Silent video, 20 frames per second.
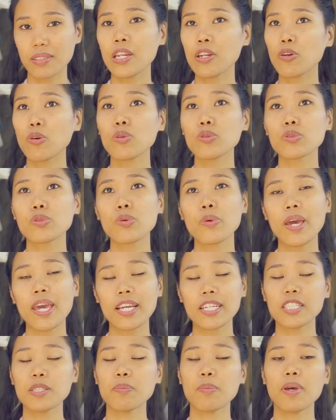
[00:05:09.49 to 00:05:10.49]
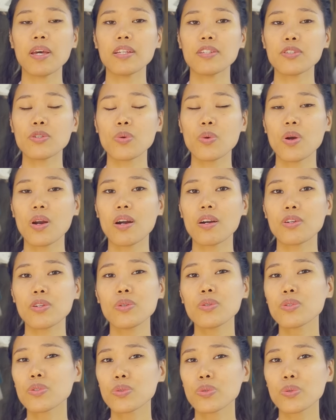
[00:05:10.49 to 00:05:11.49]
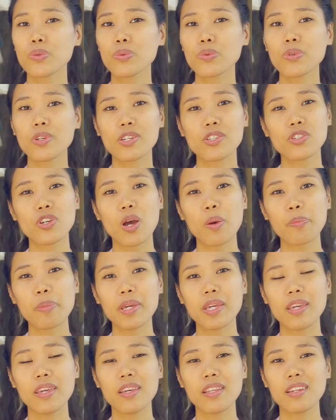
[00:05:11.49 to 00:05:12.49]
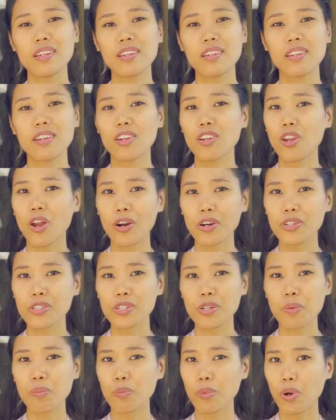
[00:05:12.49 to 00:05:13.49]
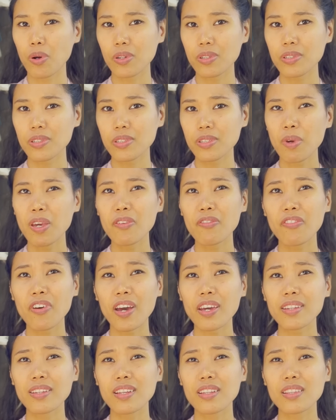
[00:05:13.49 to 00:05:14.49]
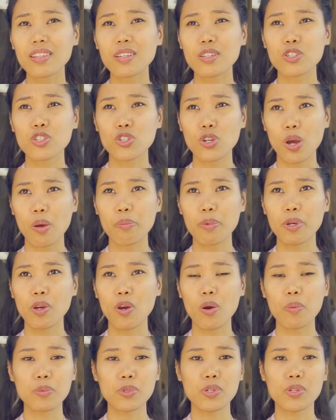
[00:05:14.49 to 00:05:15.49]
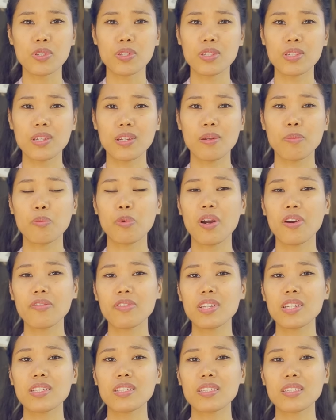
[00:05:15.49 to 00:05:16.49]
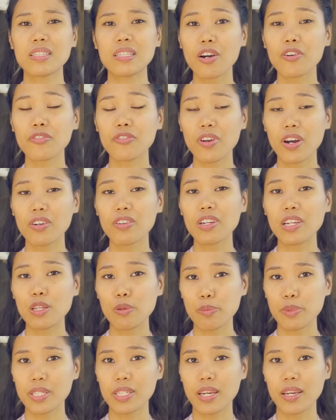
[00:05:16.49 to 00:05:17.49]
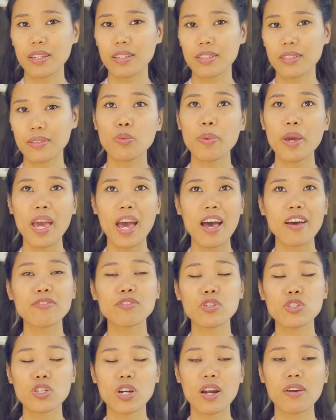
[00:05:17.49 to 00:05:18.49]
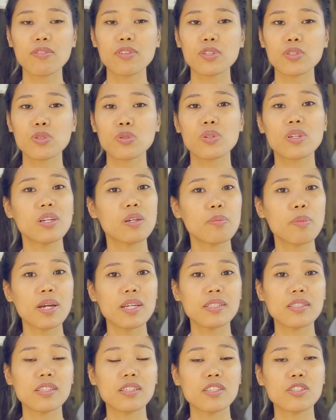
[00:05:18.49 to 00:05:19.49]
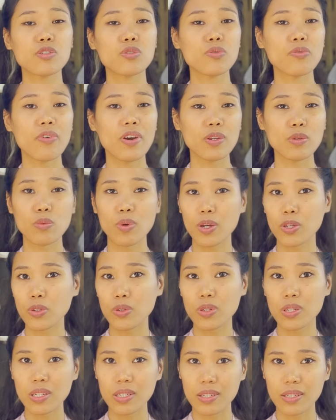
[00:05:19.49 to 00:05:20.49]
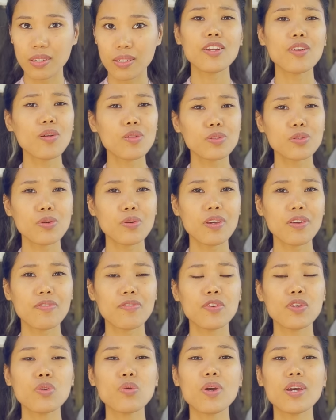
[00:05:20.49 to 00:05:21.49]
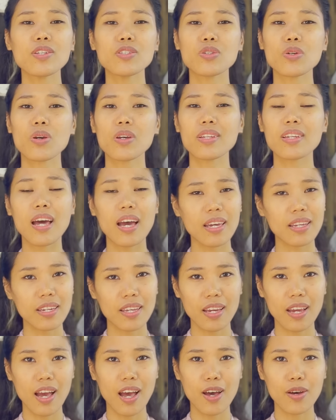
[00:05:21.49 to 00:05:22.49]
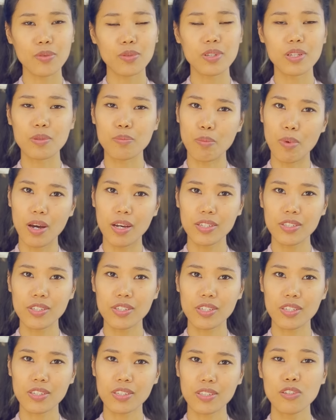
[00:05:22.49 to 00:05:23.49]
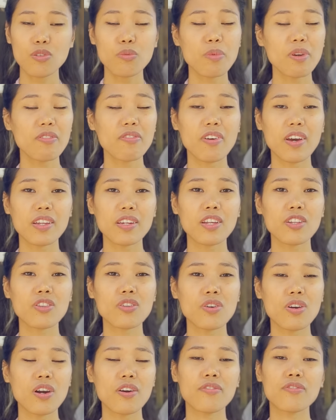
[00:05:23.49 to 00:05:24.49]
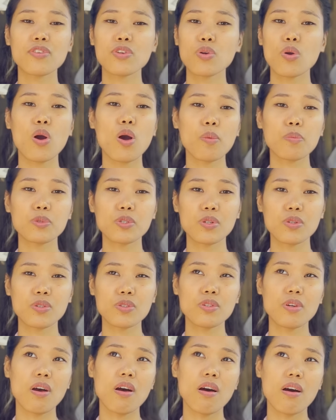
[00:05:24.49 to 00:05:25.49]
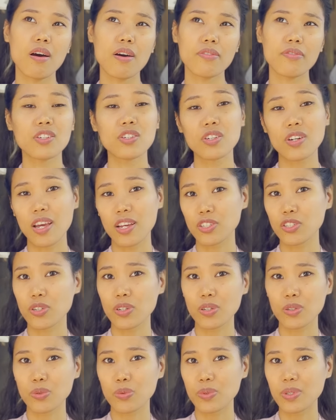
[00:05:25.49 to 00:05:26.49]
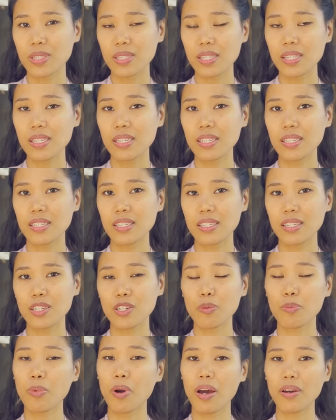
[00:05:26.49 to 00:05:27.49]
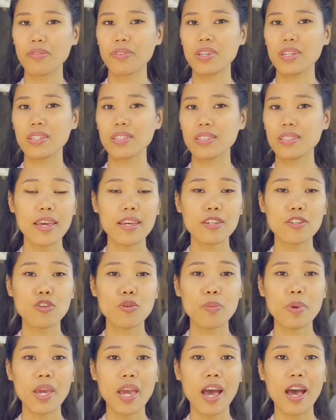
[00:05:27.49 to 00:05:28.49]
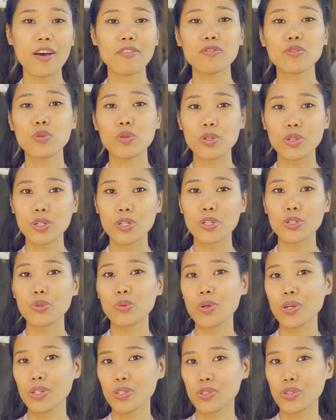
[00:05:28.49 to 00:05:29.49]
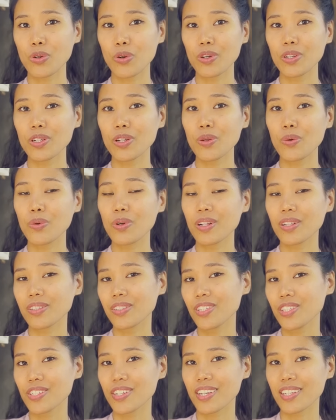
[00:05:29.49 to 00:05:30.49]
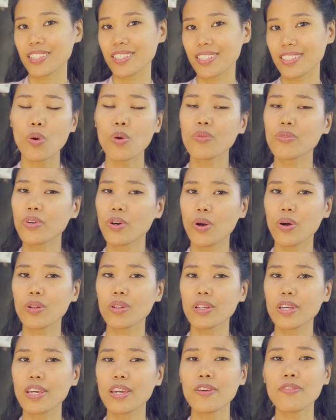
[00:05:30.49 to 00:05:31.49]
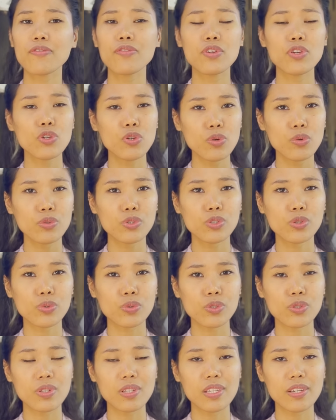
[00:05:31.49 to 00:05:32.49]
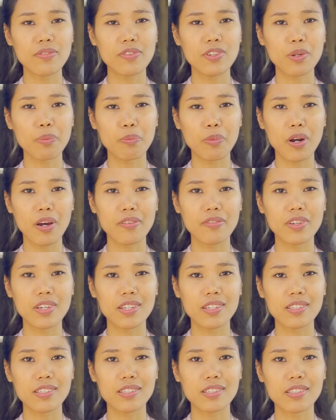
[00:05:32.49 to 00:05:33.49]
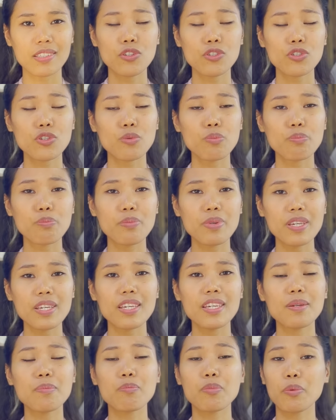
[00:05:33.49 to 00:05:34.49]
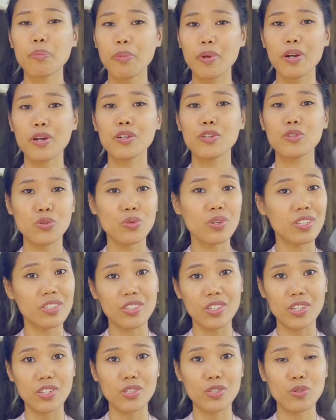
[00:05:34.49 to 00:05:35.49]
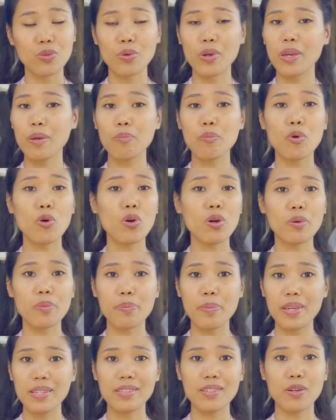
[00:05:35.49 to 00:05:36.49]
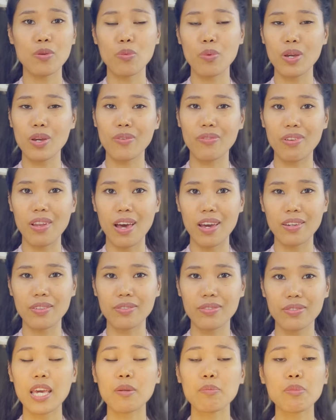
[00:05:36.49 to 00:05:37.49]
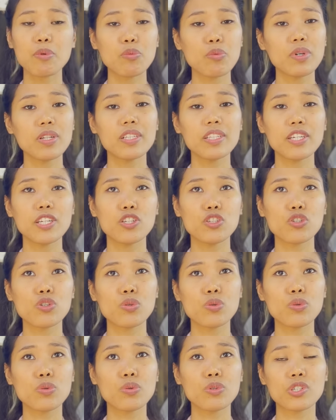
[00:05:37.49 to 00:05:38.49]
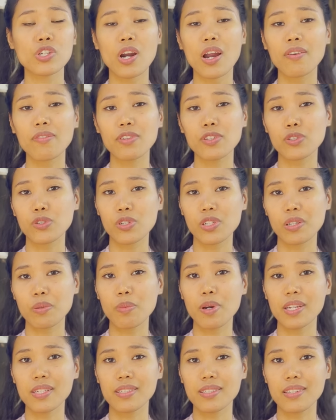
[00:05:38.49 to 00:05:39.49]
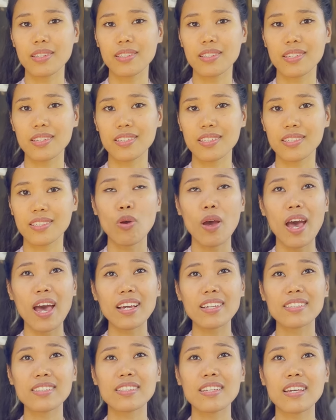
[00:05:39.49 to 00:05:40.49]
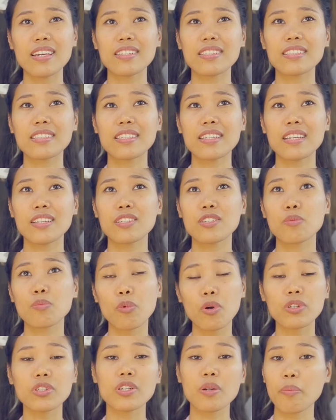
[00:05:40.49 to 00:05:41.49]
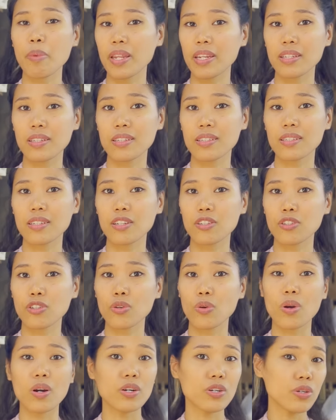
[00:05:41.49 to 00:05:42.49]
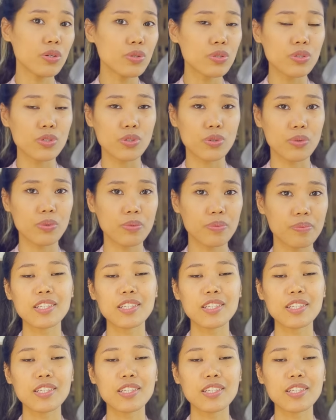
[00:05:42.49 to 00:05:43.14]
And also, expats who are used to shopping in large malls may find that the shopping options in the province are very limited. You may have to travel to nearby cities to find what you need. And also, if you enjoy dining out that much, you may find that there are few options of international cuisine in the province, and you may have to learn to enjoy the local dishes. Overall, if you choose to live in the province, you should be prepared to adjust to a more basic way of life and be willing to travel to nearby cities to access the modern amenities that you are used to.